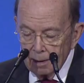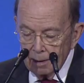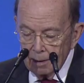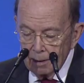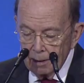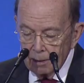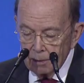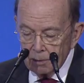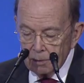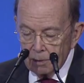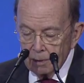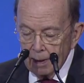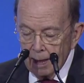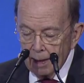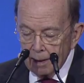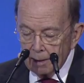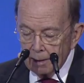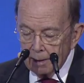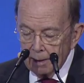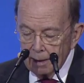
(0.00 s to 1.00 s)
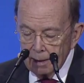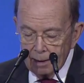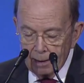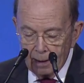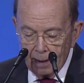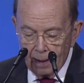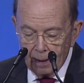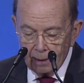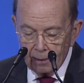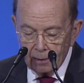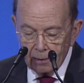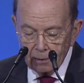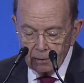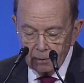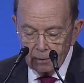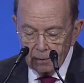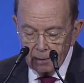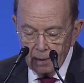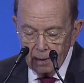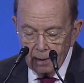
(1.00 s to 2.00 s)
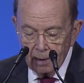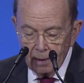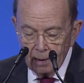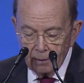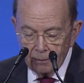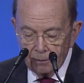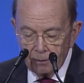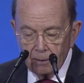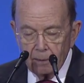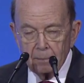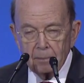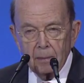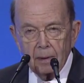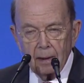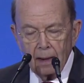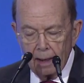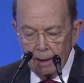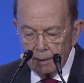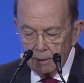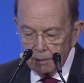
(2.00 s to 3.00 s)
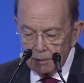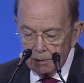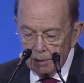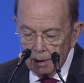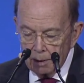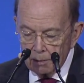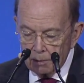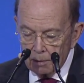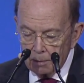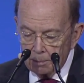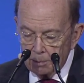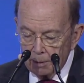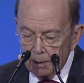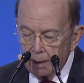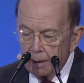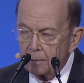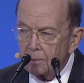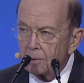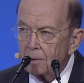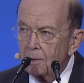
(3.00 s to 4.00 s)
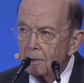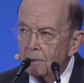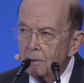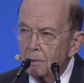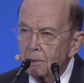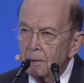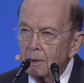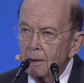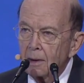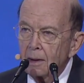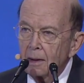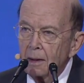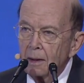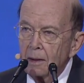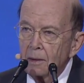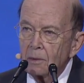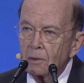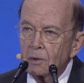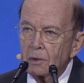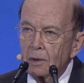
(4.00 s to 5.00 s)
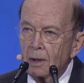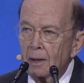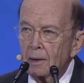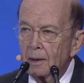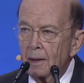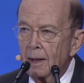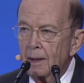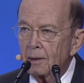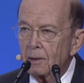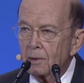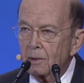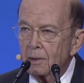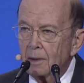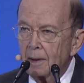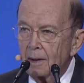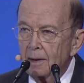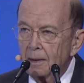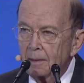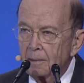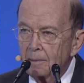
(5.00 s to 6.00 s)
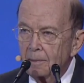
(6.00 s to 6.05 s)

is Natalie Caddis from Caddis Enterprises in Salt Lake City.